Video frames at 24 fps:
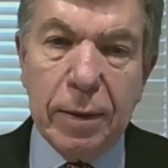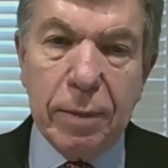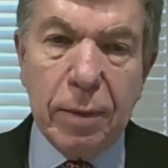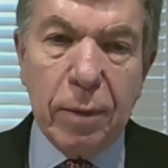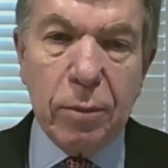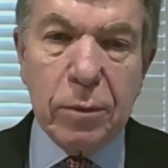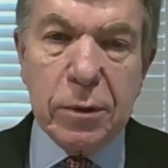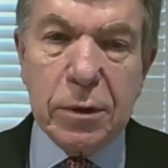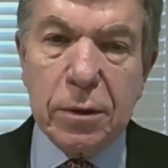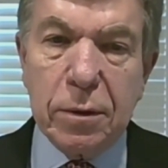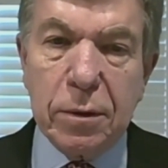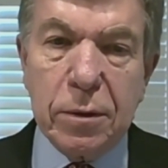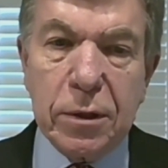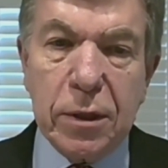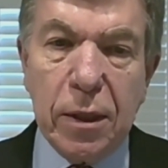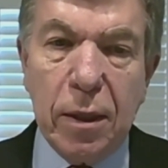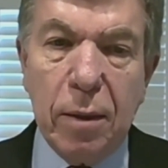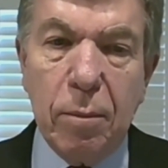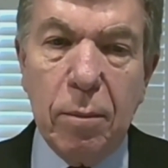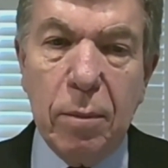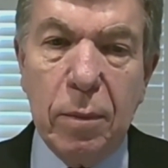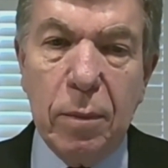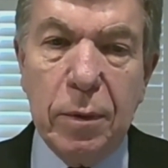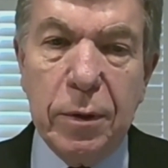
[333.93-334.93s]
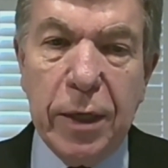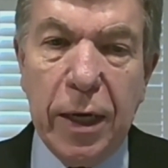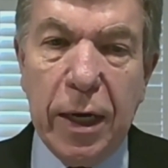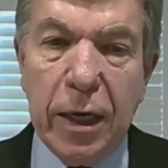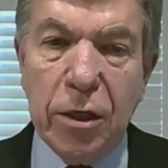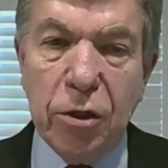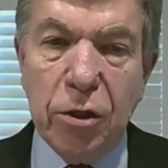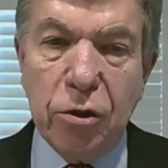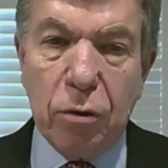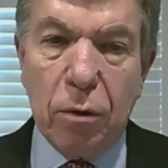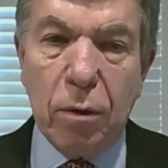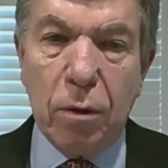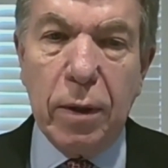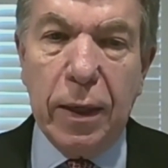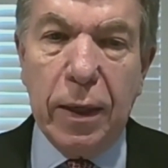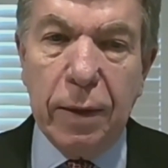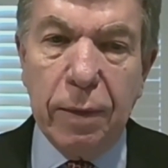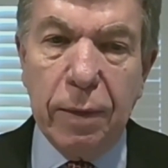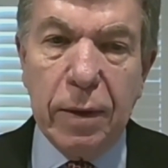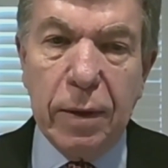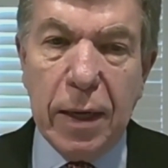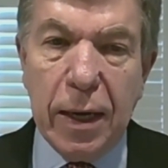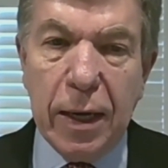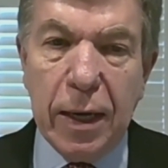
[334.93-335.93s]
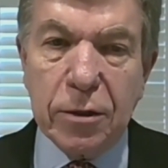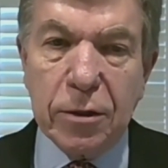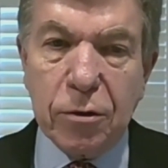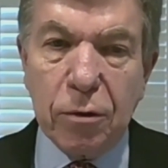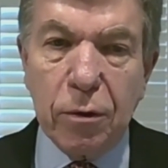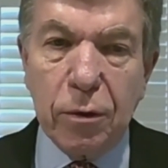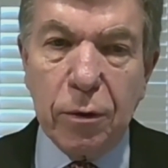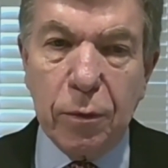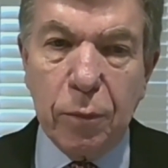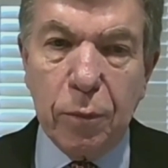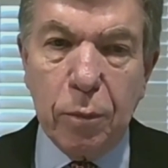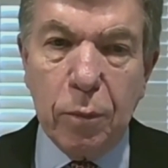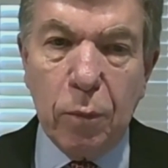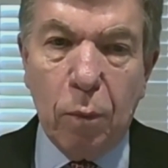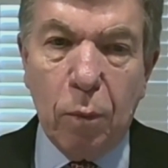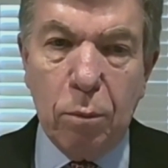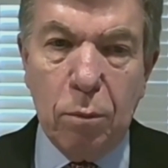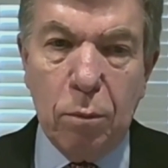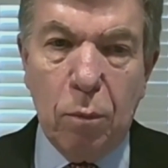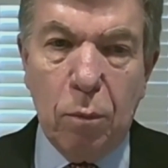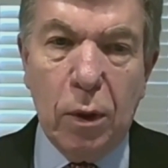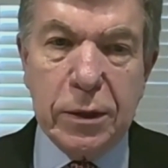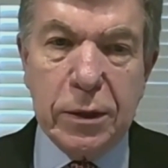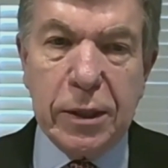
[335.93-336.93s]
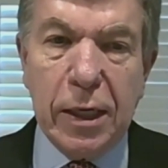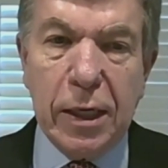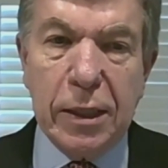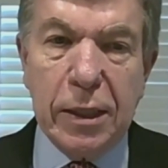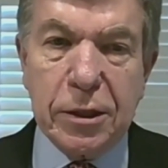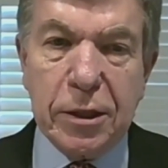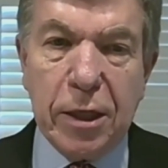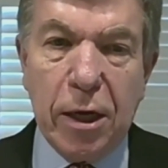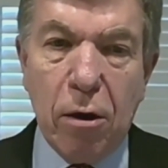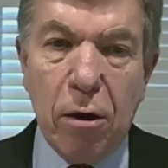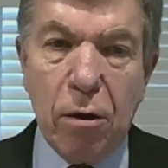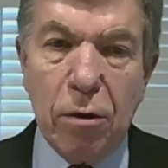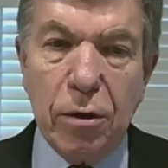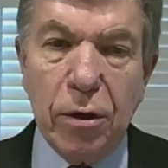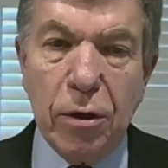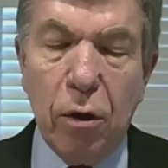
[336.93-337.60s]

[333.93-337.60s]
there was some danger, and the answer to was I scared?